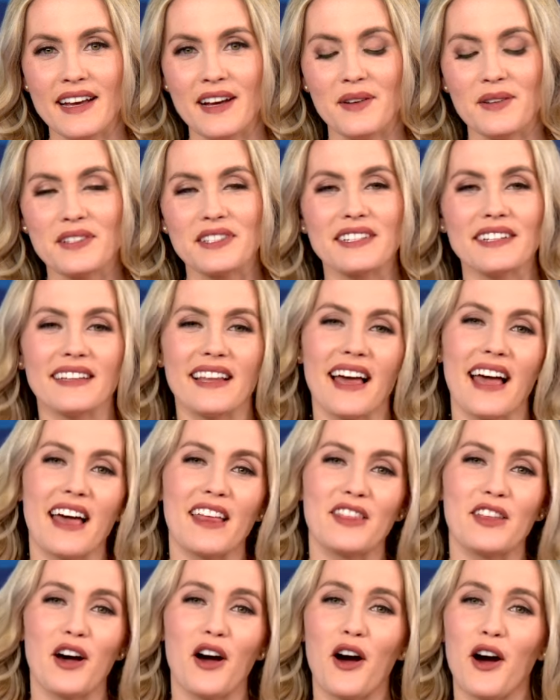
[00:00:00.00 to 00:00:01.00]
We'll still
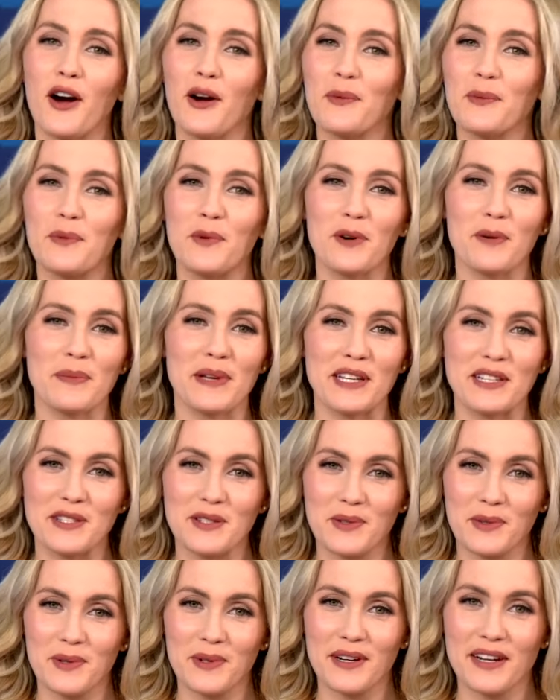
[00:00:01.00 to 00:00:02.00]
ahead, the heartwarming
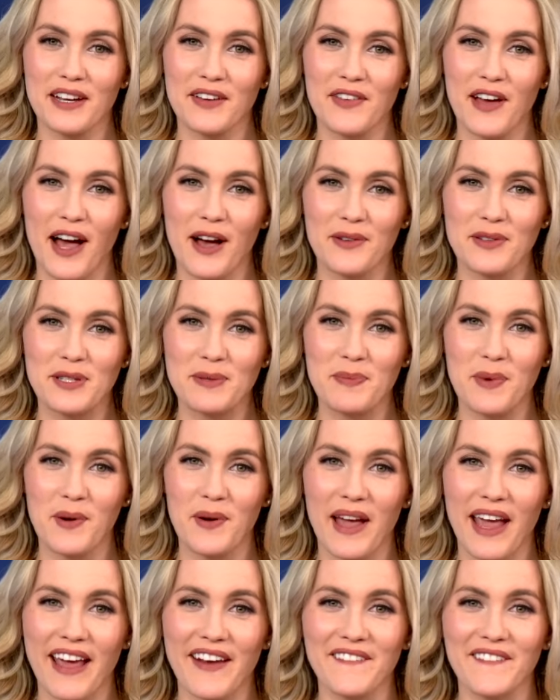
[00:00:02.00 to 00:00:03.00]
story of how
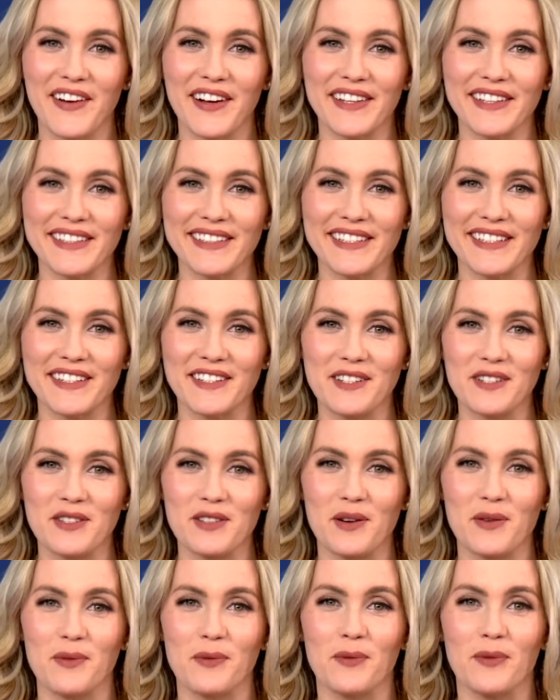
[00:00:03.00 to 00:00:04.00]
Spokane volunteers
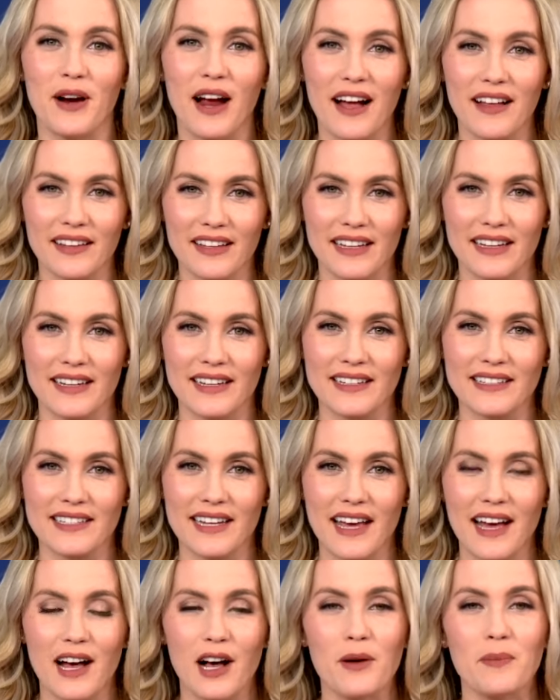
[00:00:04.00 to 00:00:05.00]
rallied to
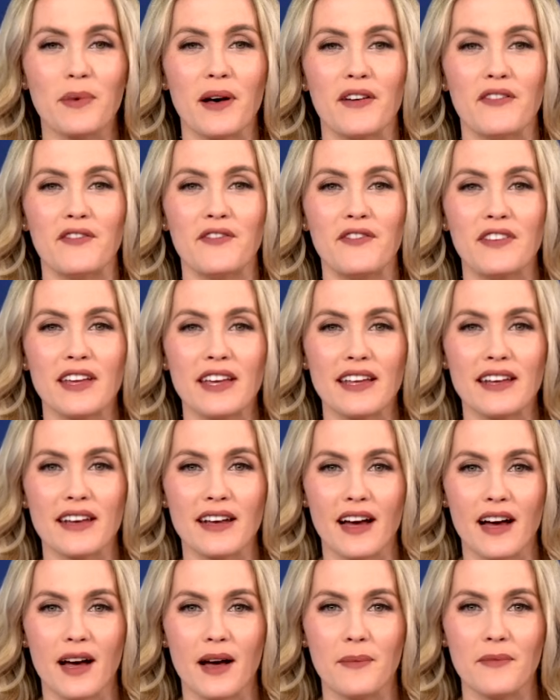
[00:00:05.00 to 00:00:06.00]
help a
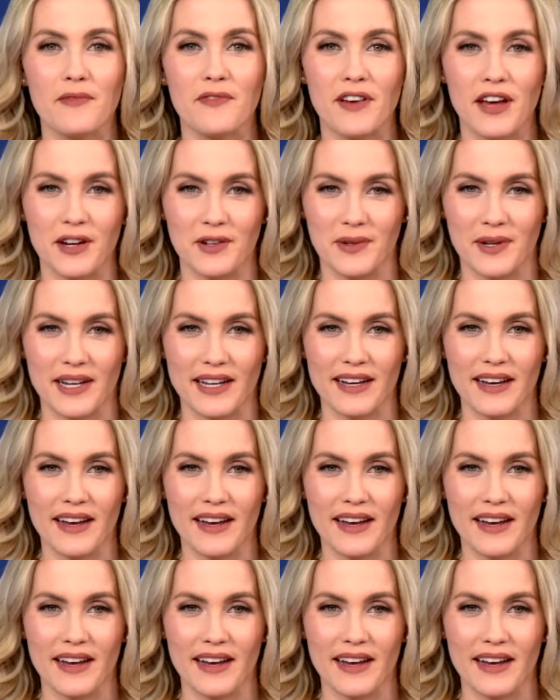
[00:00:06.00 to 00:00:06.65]
Vietnam veteran.